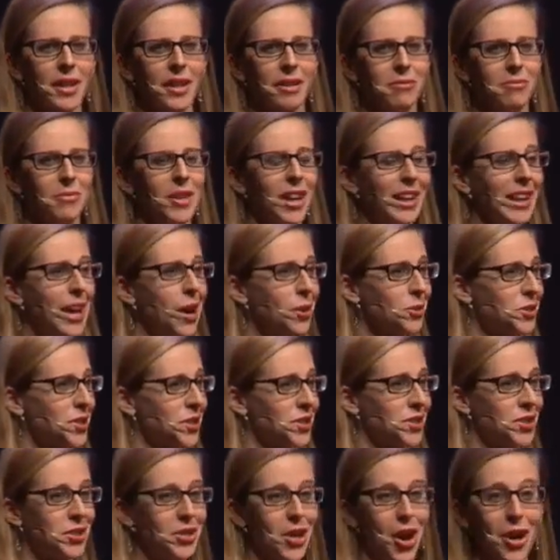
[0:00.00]
It
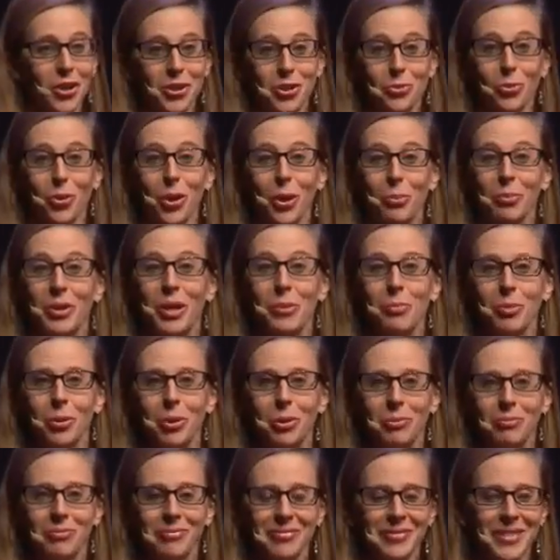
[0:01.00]
allows us to talk to more
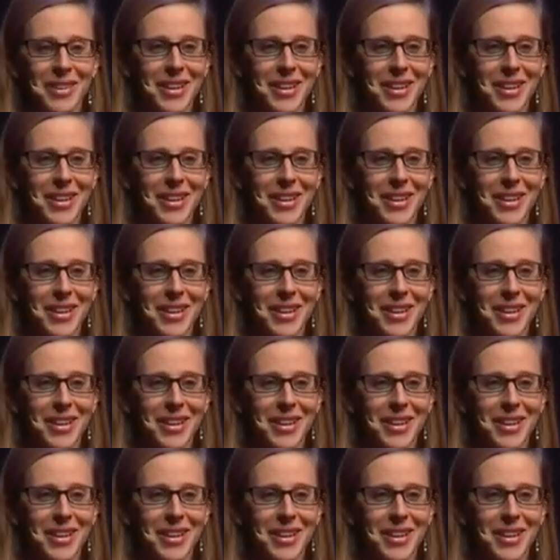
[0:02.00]
people.